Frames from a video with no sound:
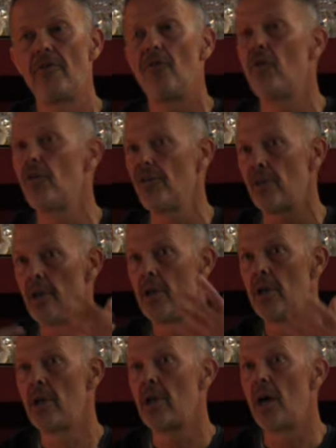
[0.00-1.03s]
forth
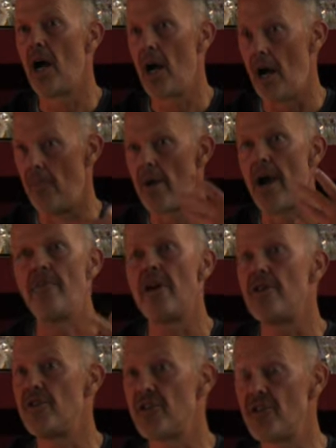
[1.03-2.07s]
um, and
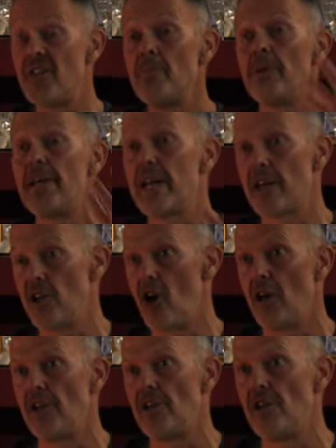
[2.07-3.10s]
then just simply
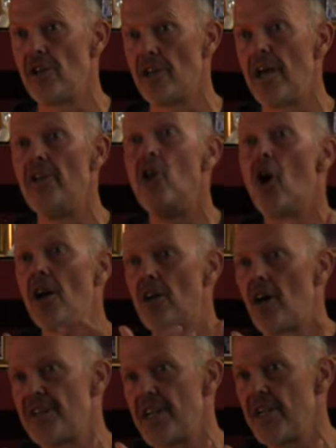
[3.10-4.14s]
acknowledge it and not
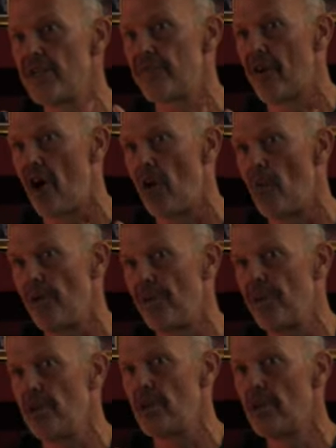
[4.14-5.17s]
identify with
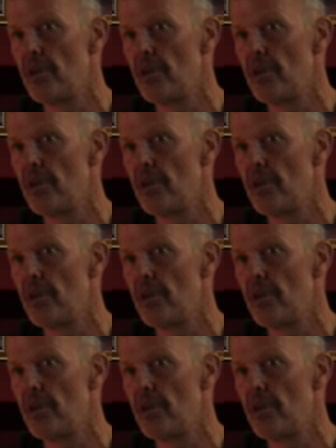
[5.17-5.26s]
it